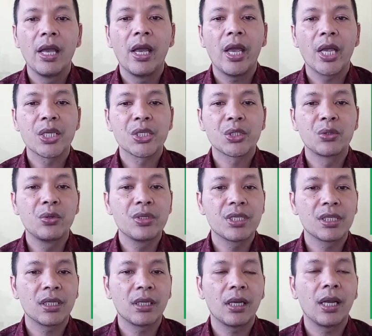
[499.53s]

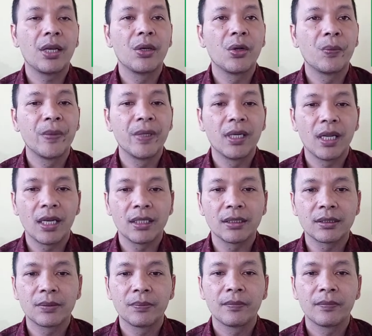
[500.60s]
exclusion, and dominance.